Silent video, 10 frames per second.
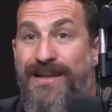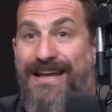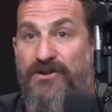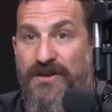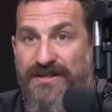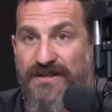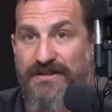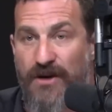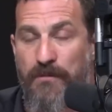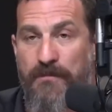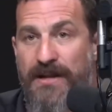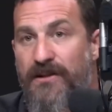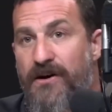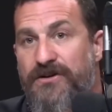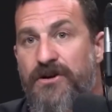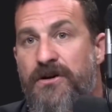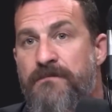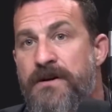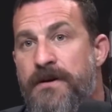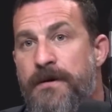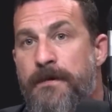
only increases dopamine long-term,